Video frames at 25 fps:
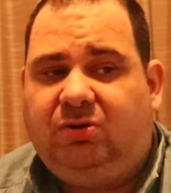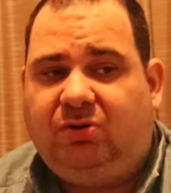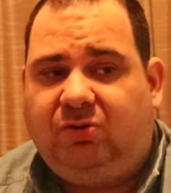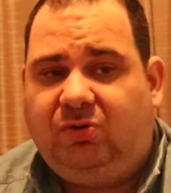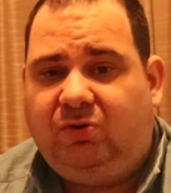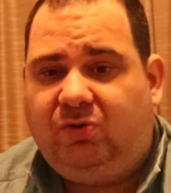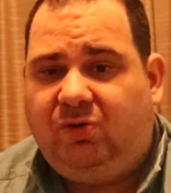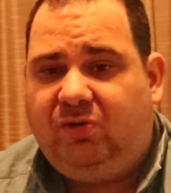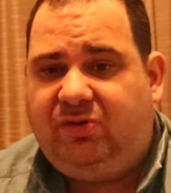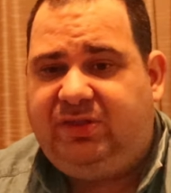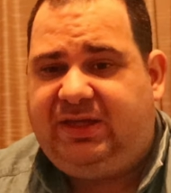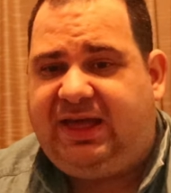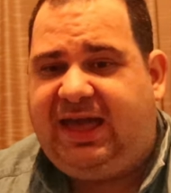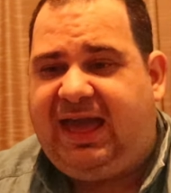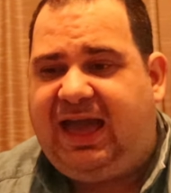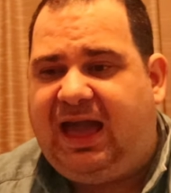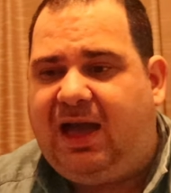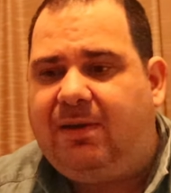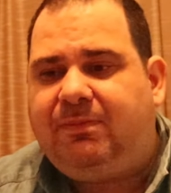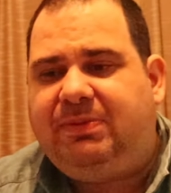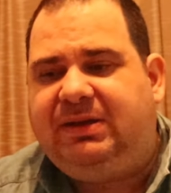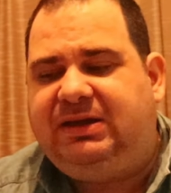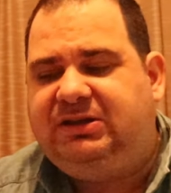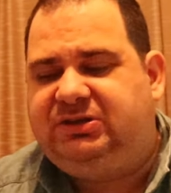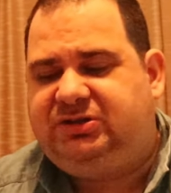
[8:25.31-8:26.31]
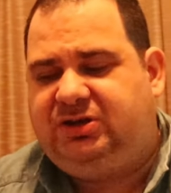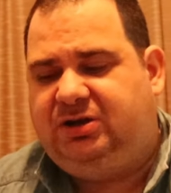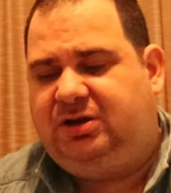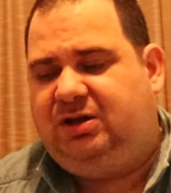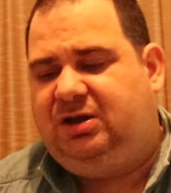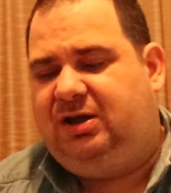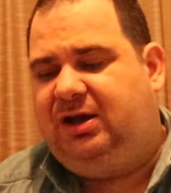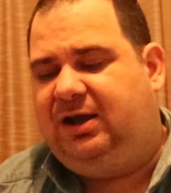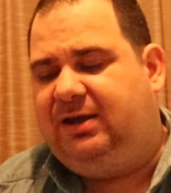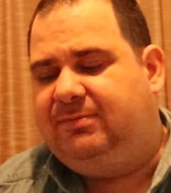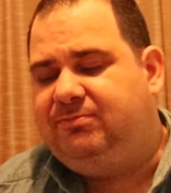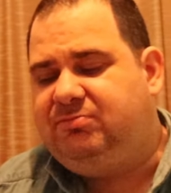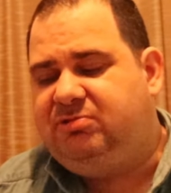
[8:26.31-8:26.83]
all the happy
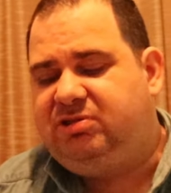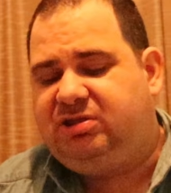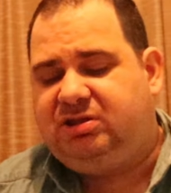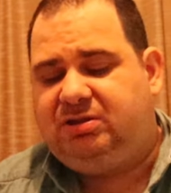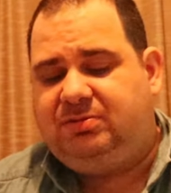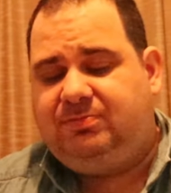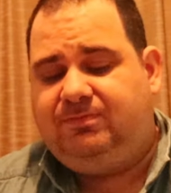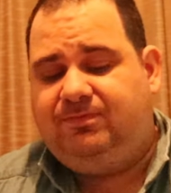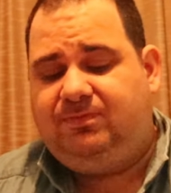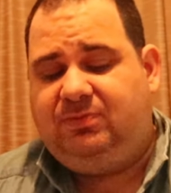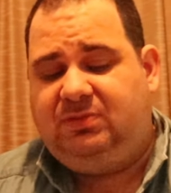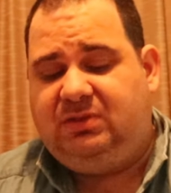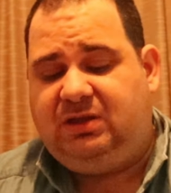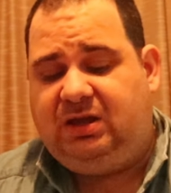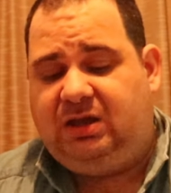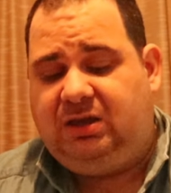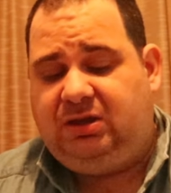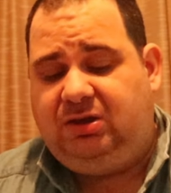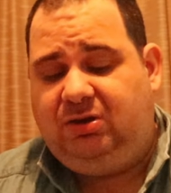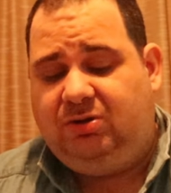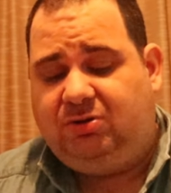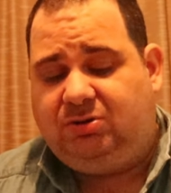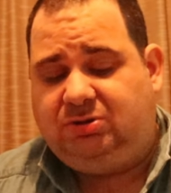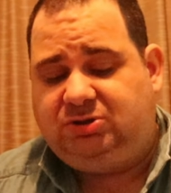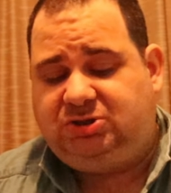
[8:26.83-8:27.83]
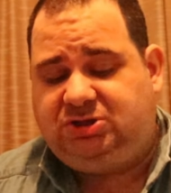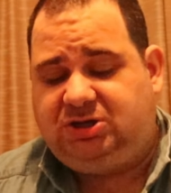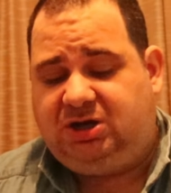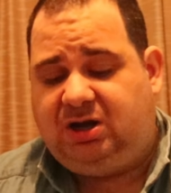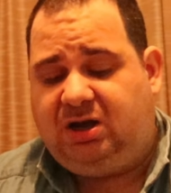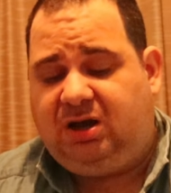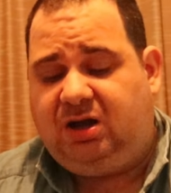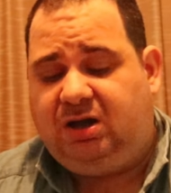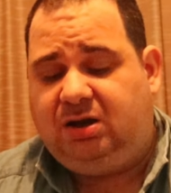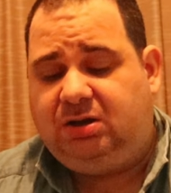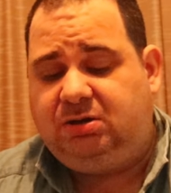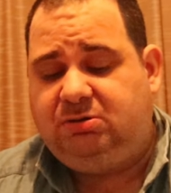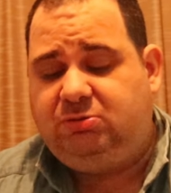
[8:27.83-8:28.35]
times that your
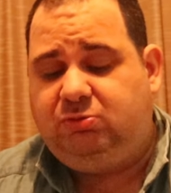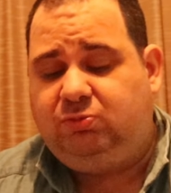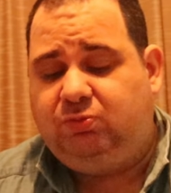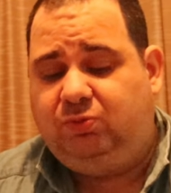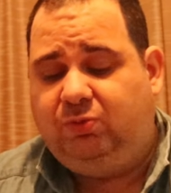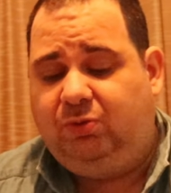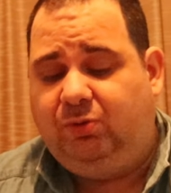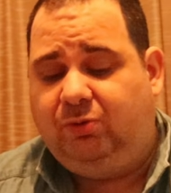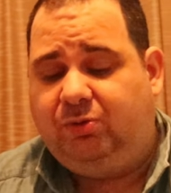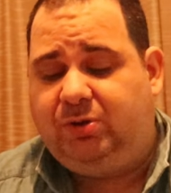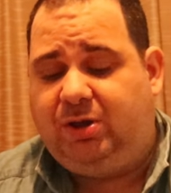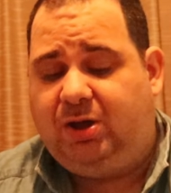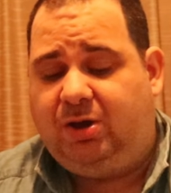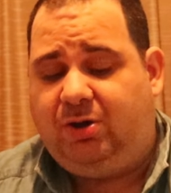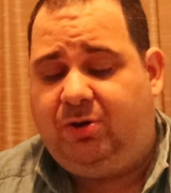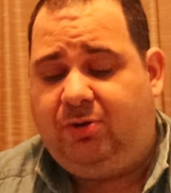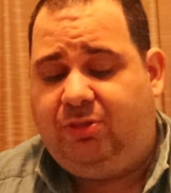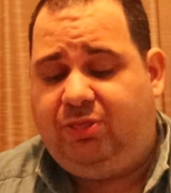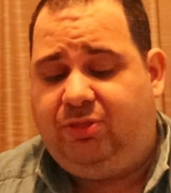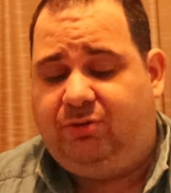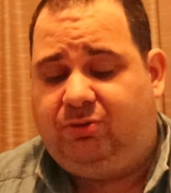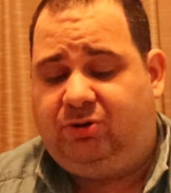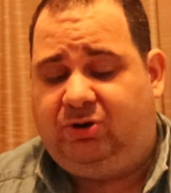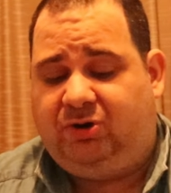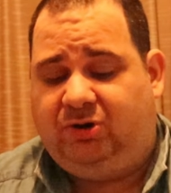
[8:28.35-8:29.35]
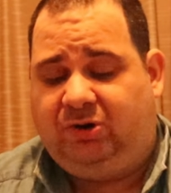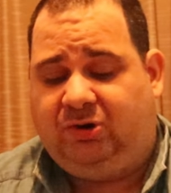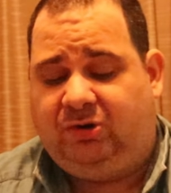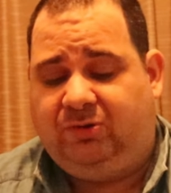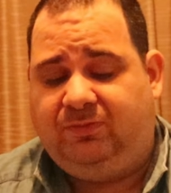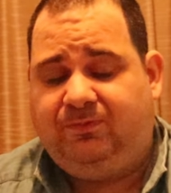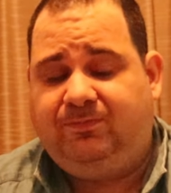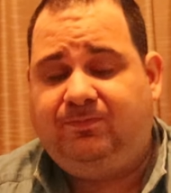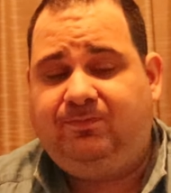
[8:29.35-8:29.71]
child will go through.